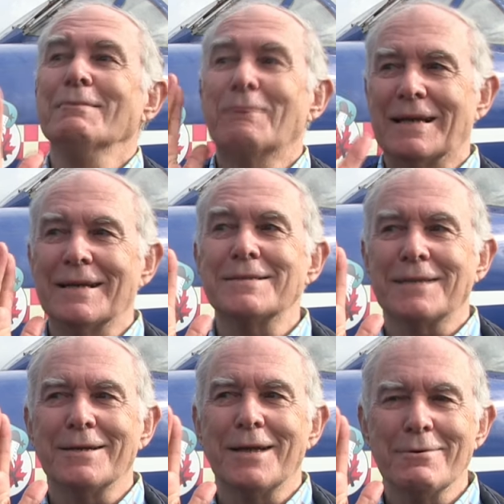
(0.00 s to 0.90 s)
But at least
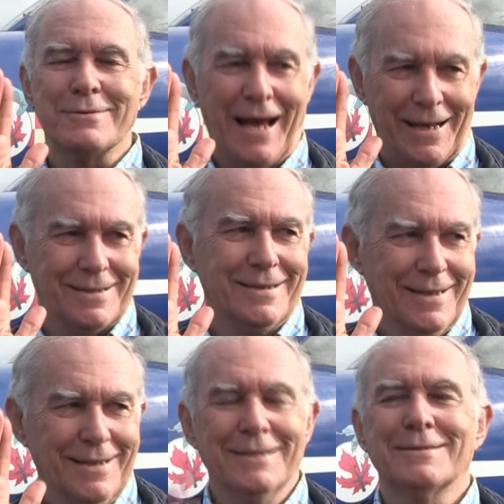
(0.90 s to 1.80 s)
I know that.
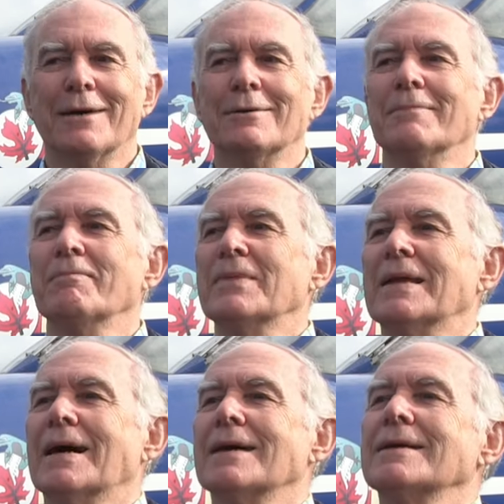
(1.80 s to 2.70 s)
So
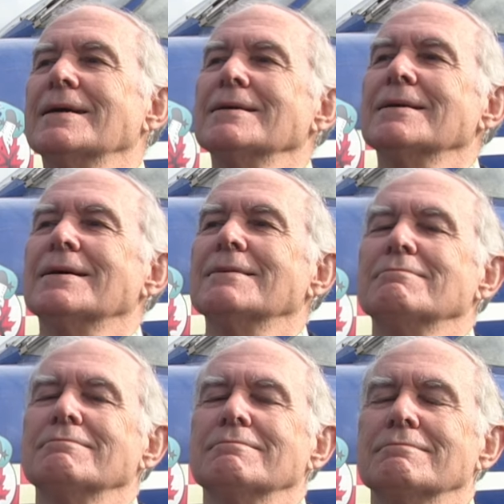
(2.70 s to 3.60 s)
I
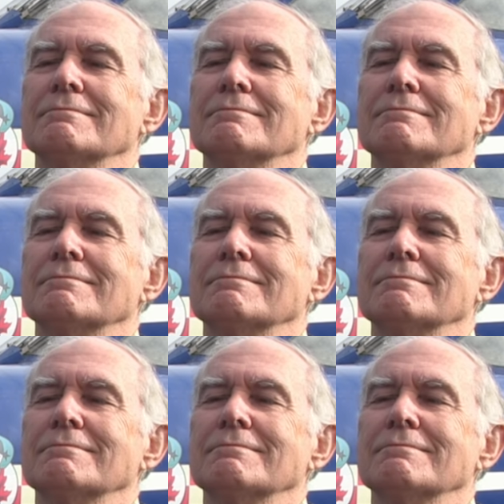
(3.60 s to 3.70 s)
then...